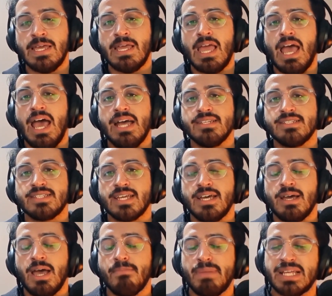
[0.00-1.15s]
and
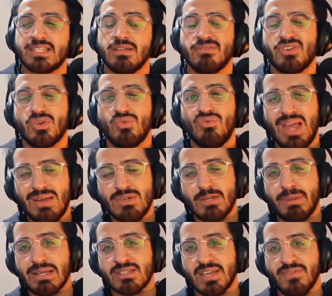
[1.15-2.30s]
I picked it up for around
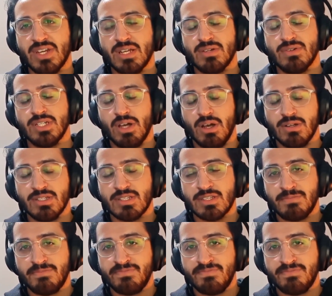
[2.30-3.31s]
about $700,